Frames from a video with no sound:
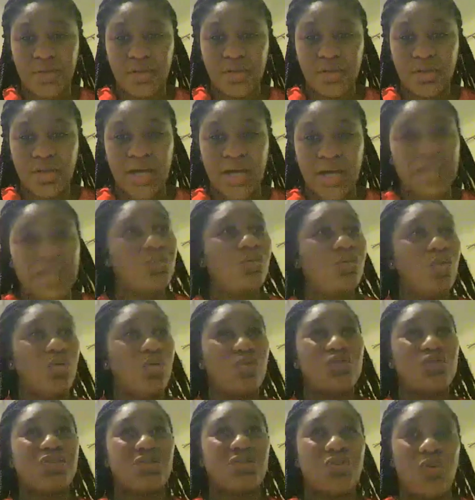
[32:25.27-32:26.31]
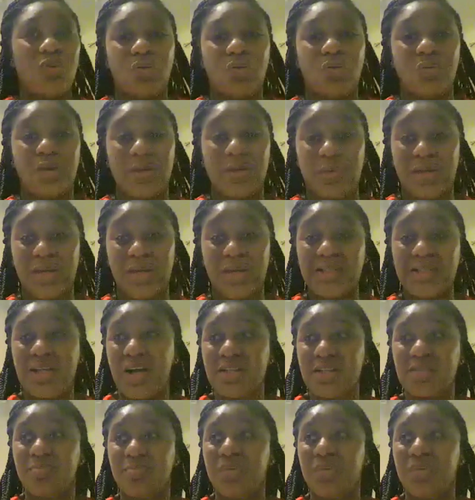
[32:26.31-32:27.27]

And you look so when I talk to people,